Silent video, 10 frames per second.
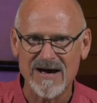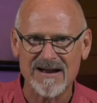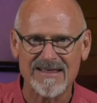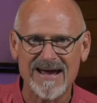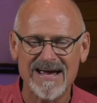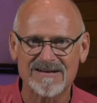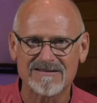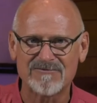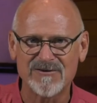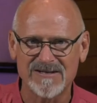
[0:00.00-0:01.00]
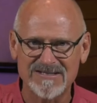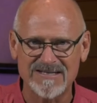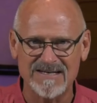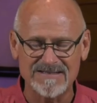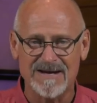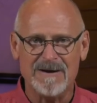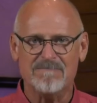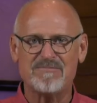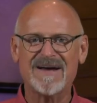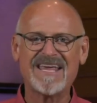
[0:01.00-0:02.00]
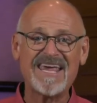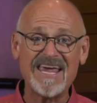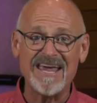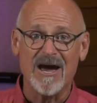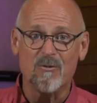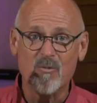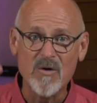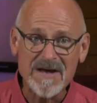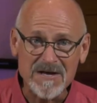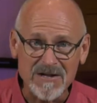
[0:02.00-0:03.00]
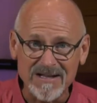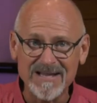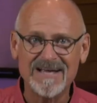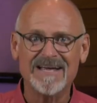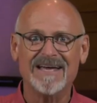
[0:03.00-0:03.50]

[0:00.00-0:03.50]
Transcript: out of the hand of the Philistines, but he will